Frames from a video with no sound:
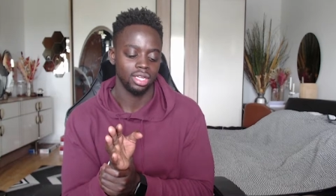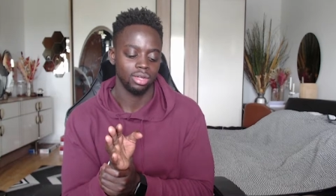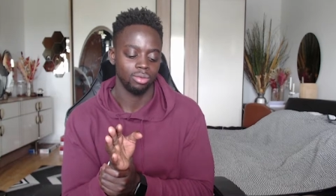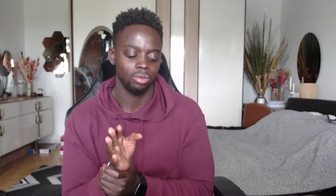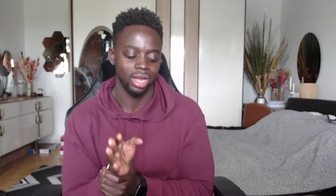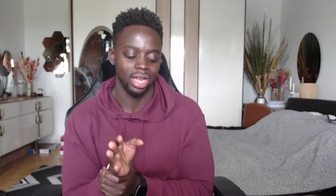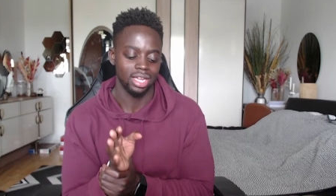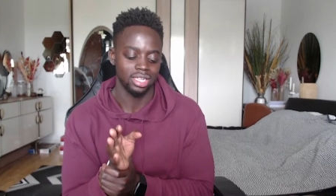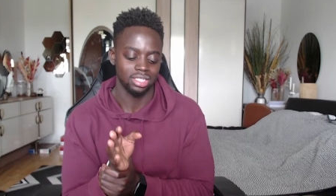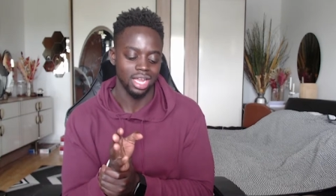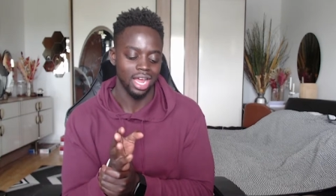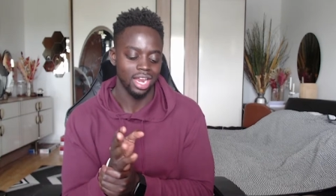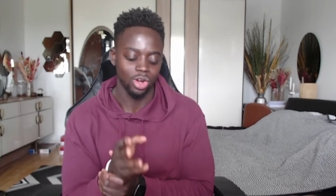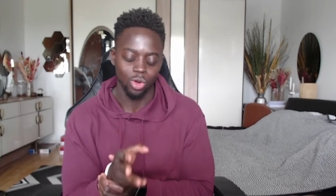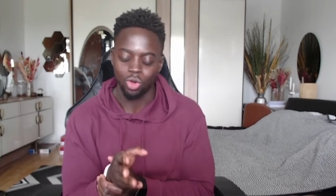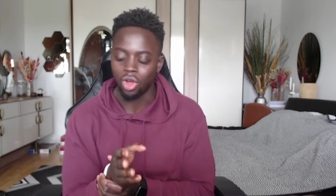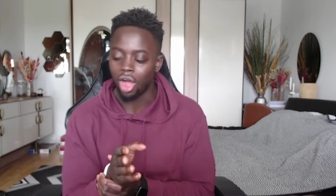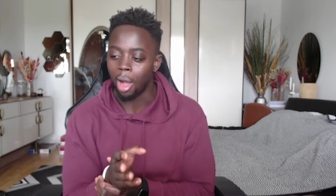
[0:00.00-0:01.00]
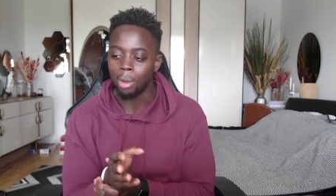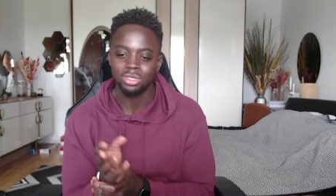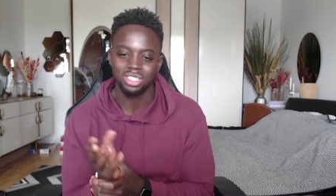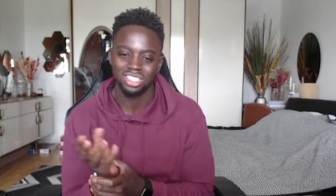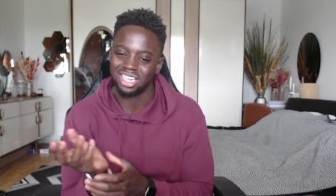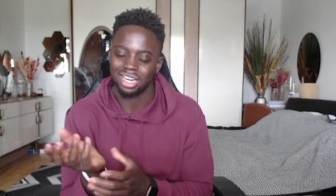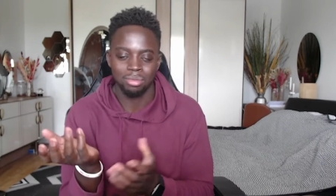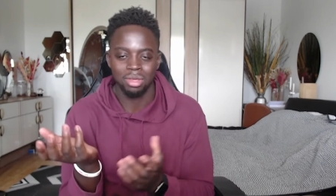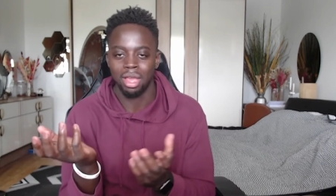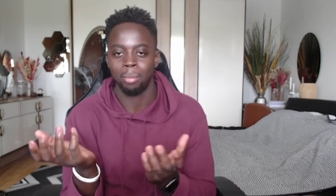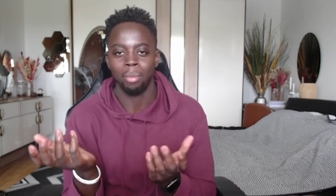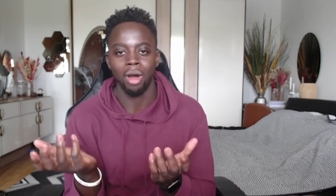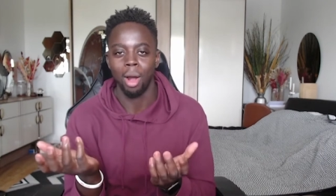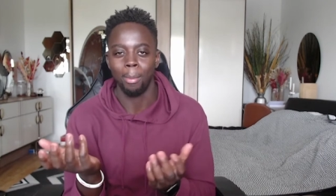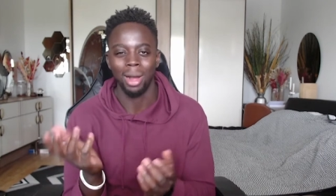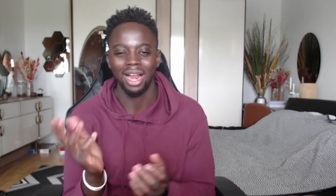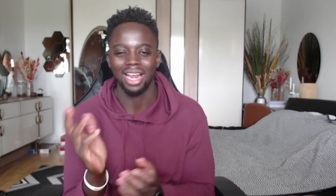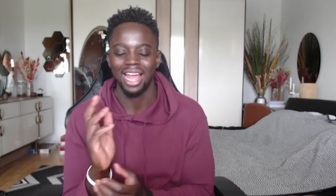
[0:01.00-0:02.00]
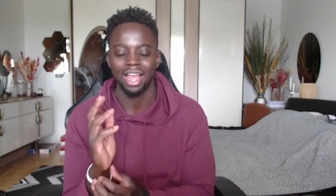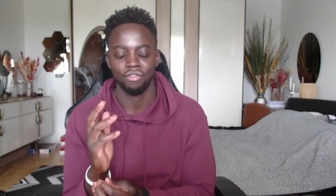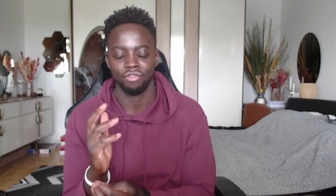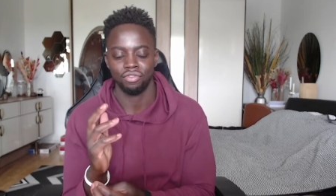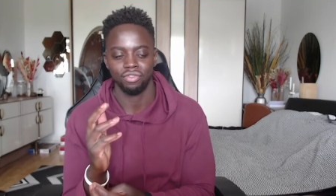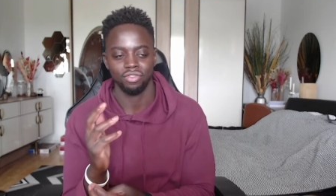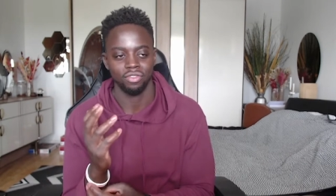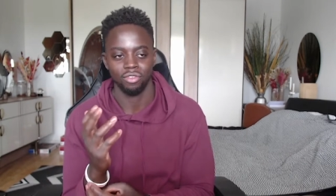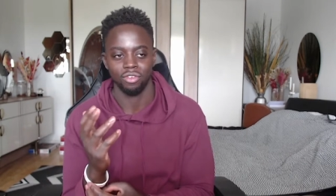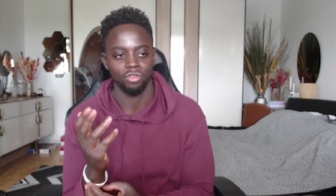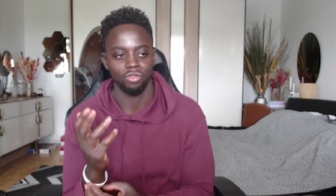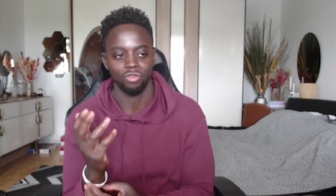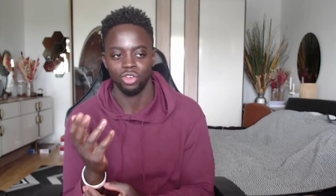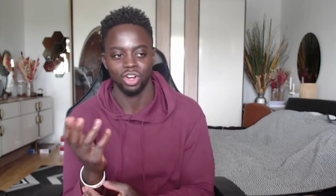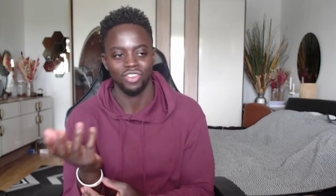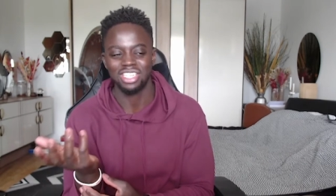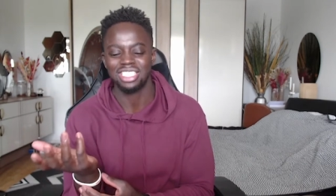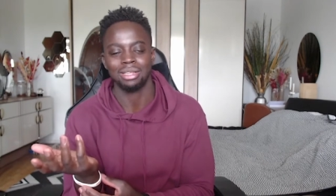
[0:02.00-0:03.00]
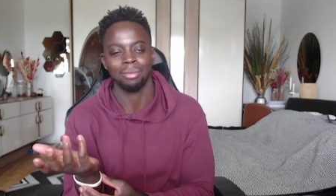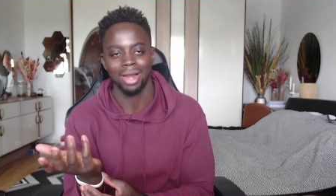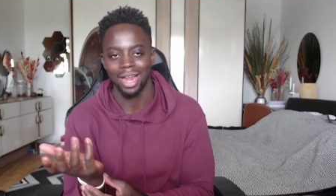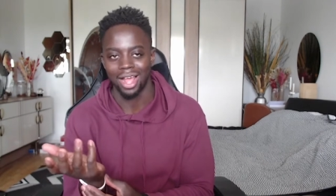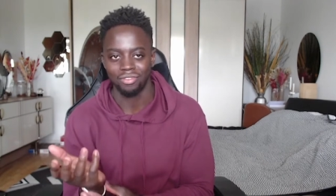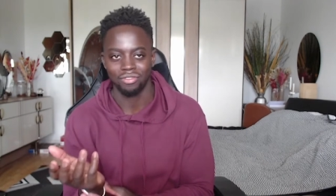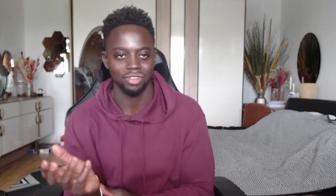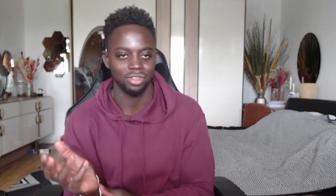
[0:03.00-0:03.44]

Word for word: Whereas I know carbs is gonna be a part of my life, rest of my life.